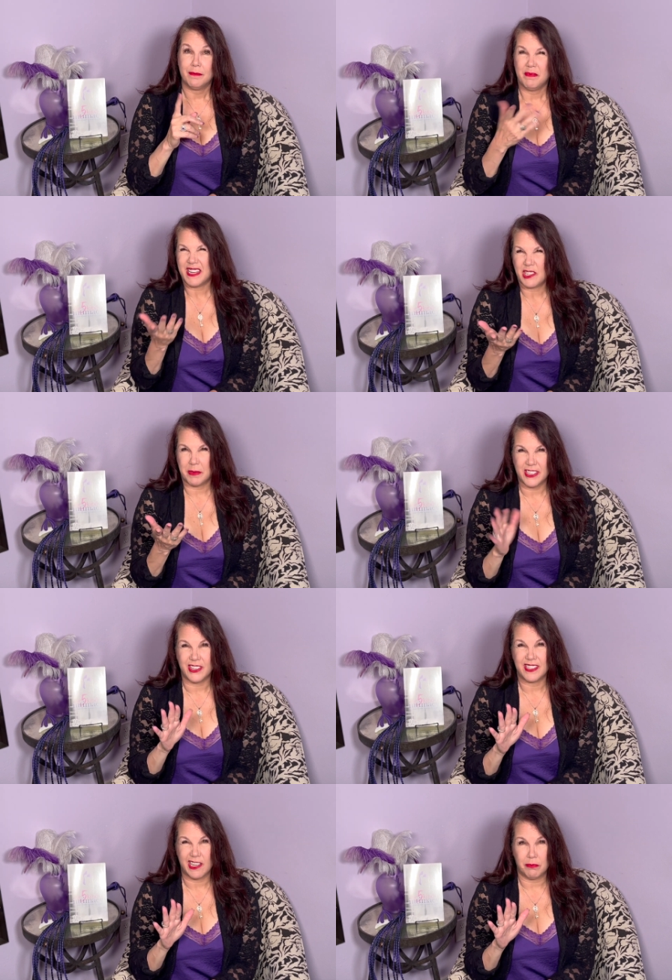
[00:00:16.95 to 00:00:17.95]

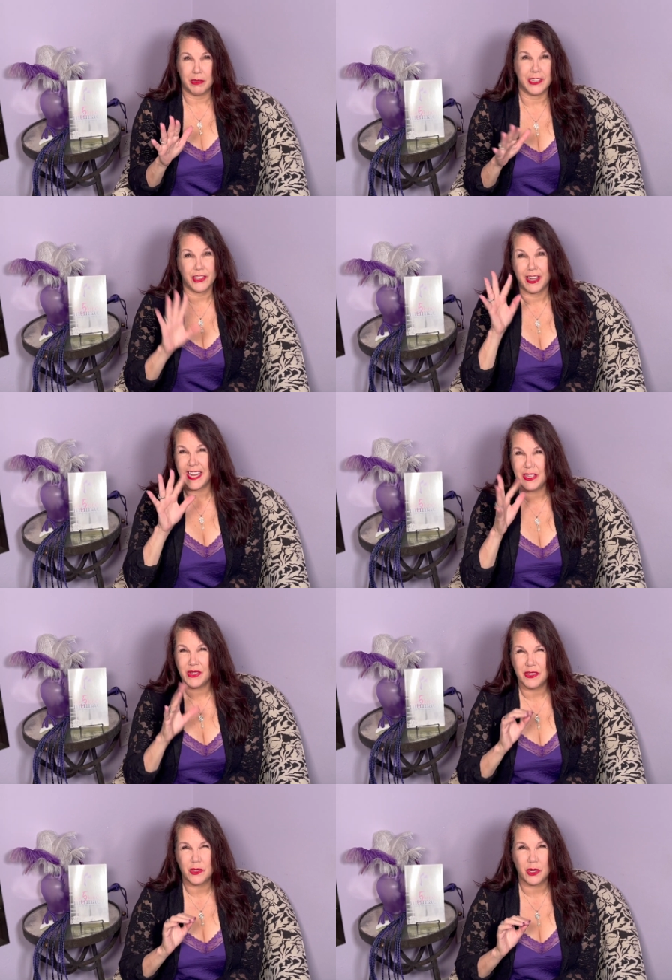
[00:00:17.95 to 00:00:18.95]
Masturbation, self-pleasure. I use
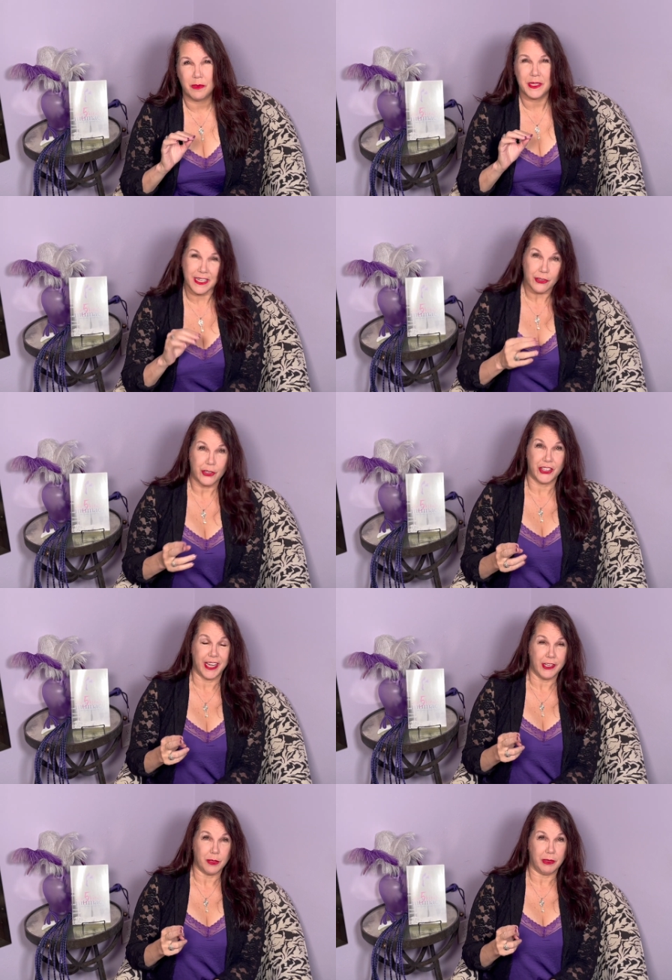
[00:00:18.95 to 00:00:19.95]
those terms
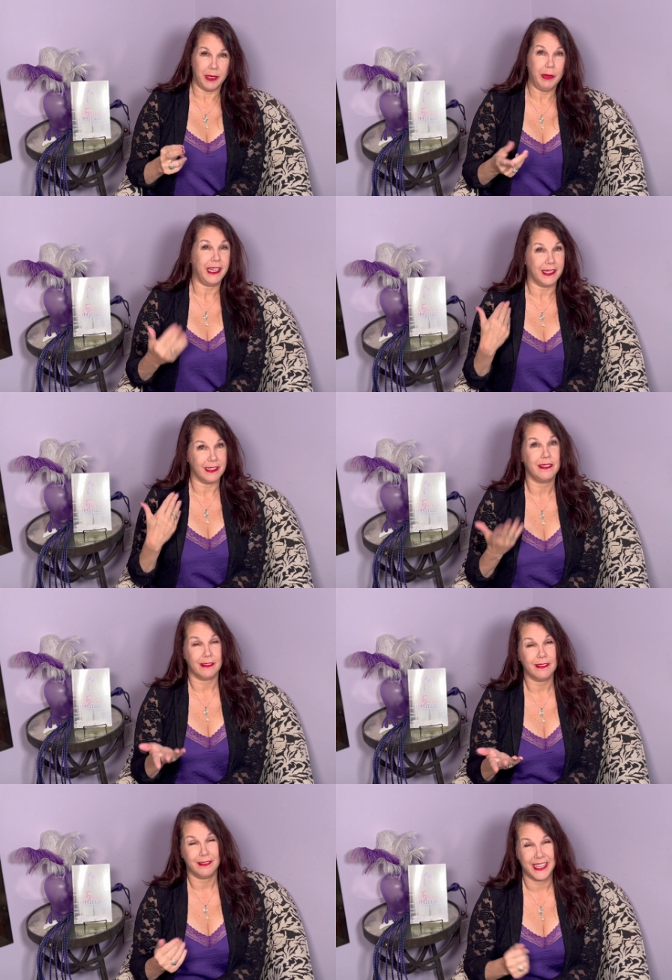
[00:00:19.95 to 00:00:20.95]
interchangeably because
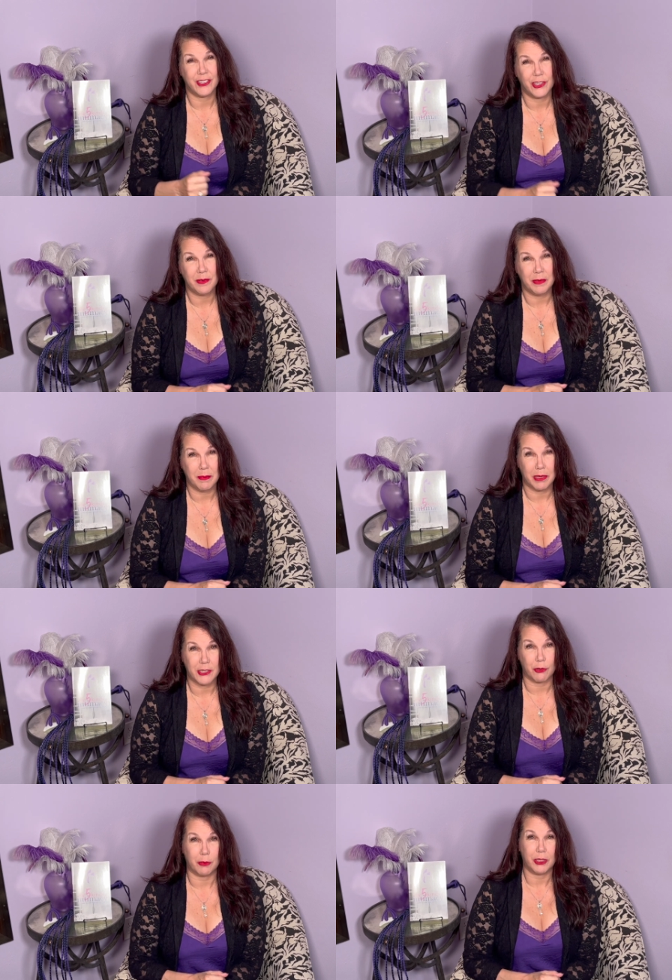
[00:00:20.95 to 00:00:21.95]
they should be
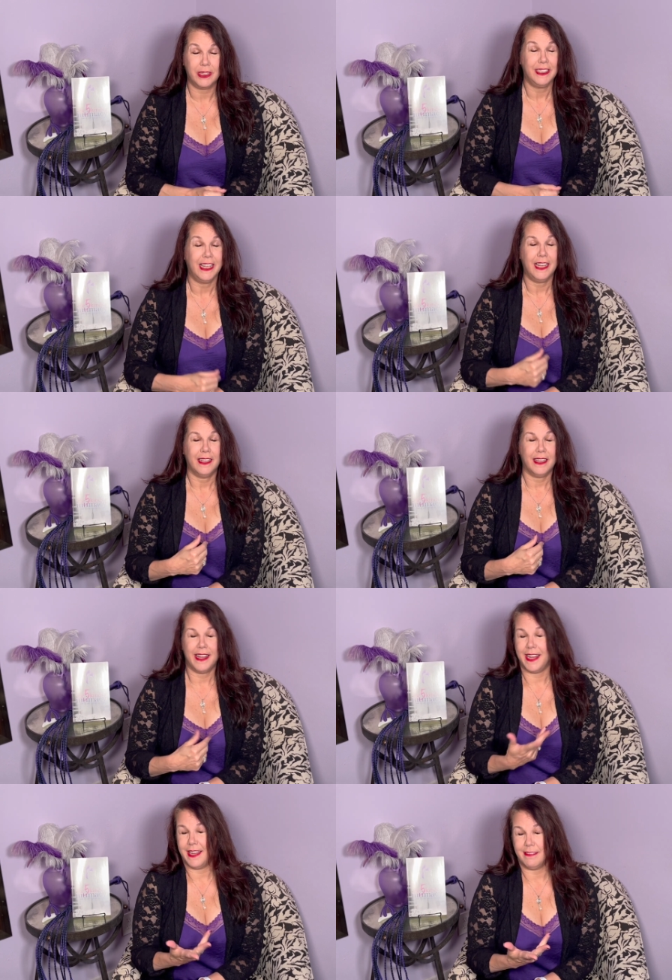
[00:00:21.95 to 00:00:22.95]
pleasurable,
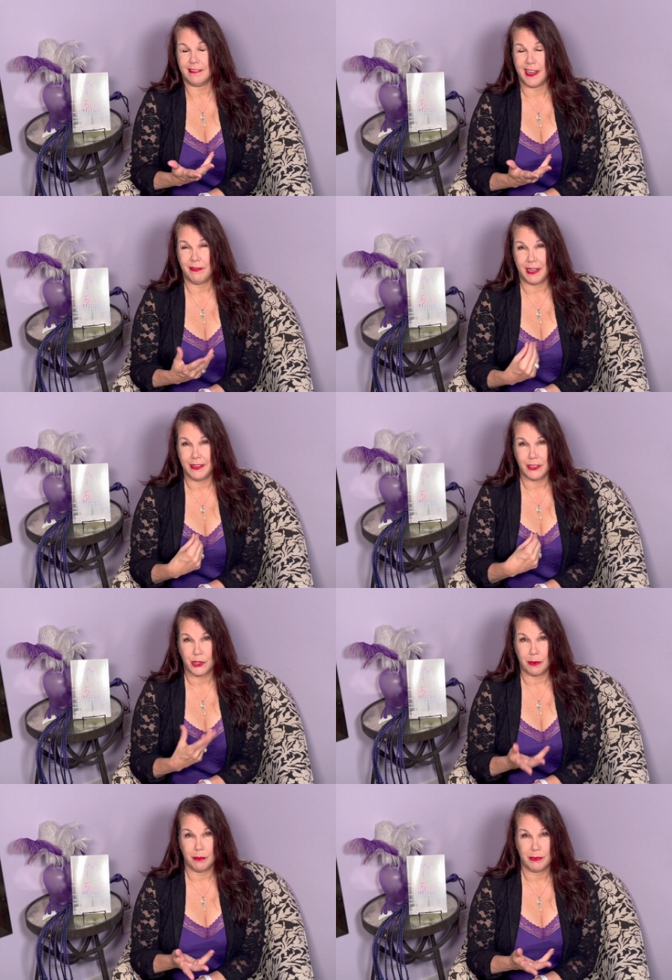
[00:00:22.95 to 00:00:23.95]
and I find the
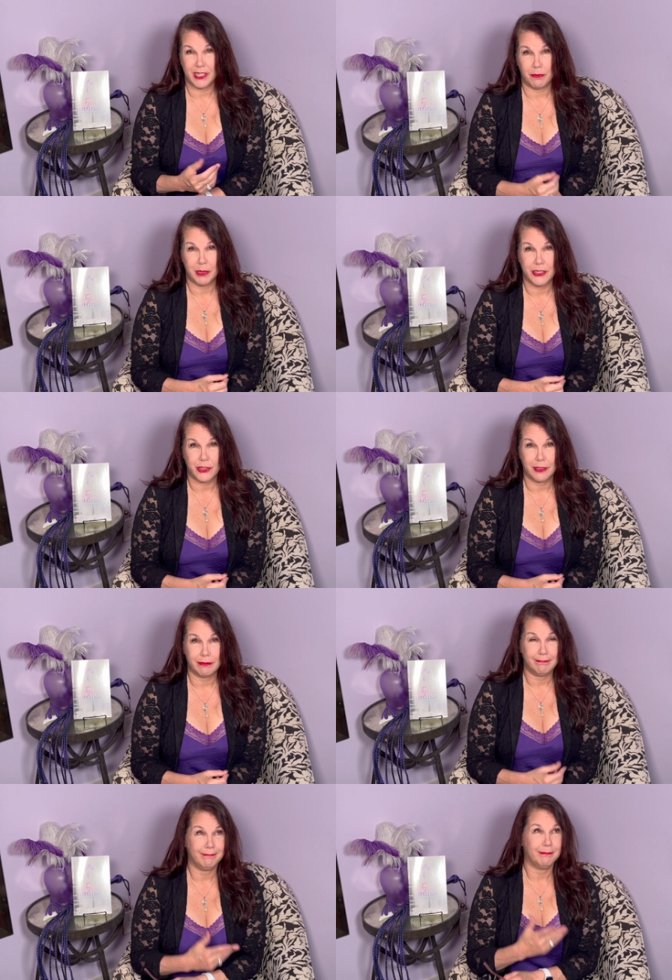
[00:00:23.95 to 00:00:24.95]
term self-pleasure
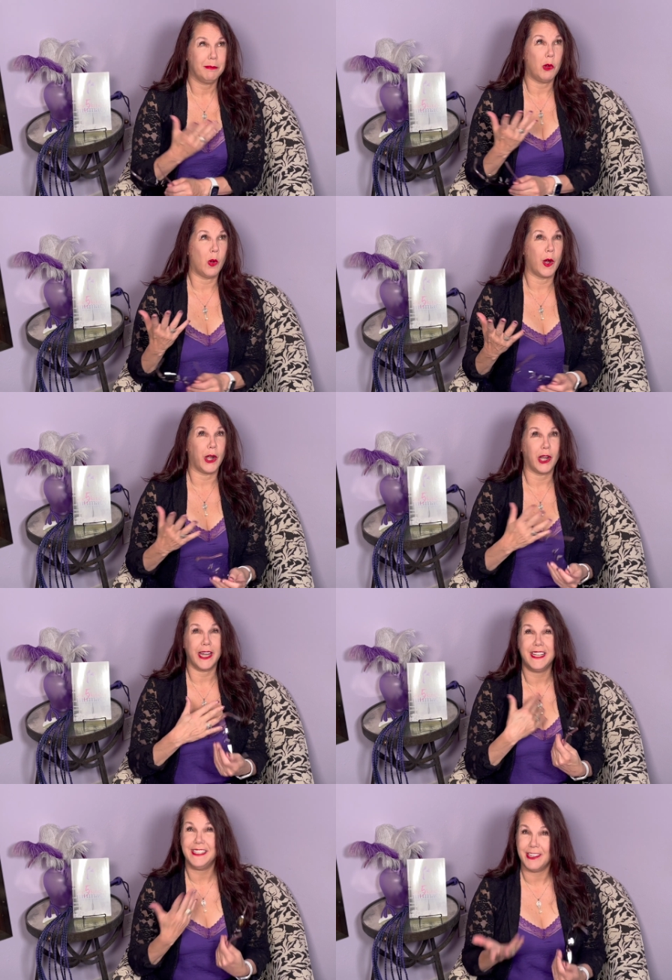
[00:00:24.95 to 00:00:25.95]
more
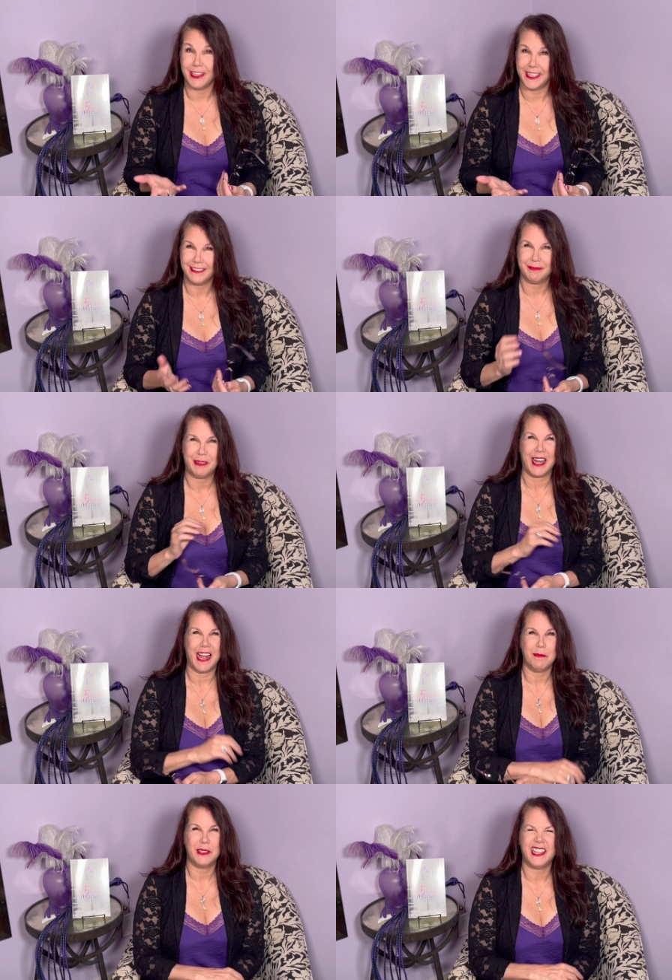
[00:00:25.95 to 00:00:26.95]
endearing,
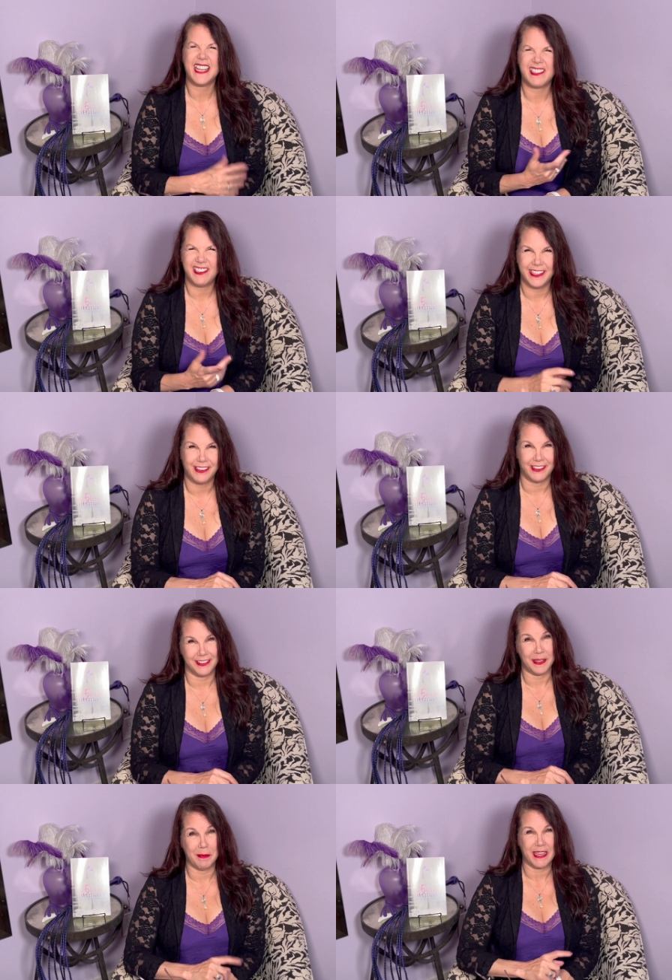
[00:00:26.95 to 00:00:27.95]
perhaps less clinical
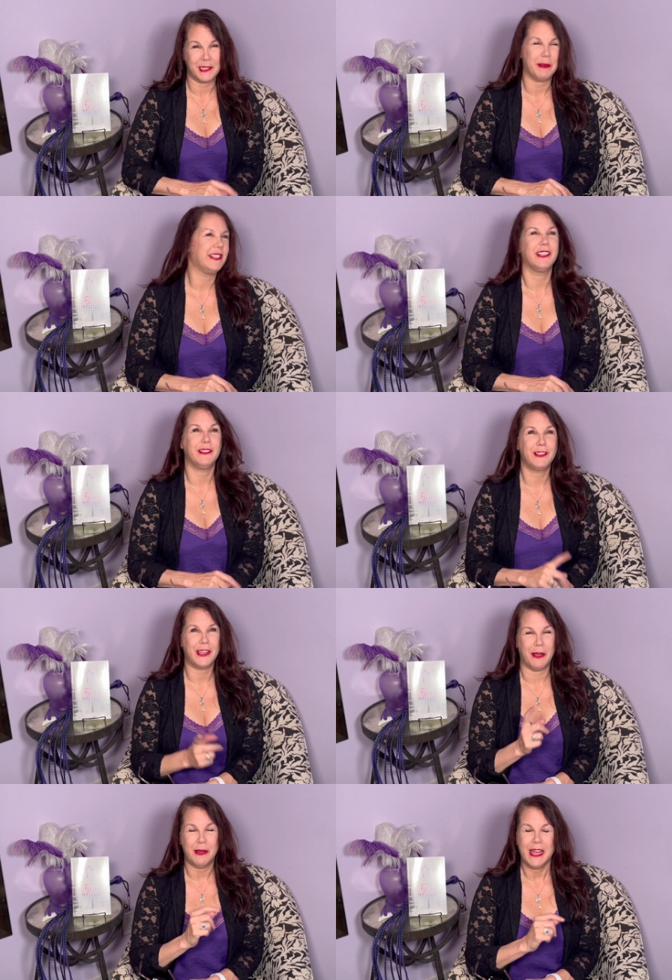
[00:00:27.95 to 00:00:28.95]
than masturbation. So,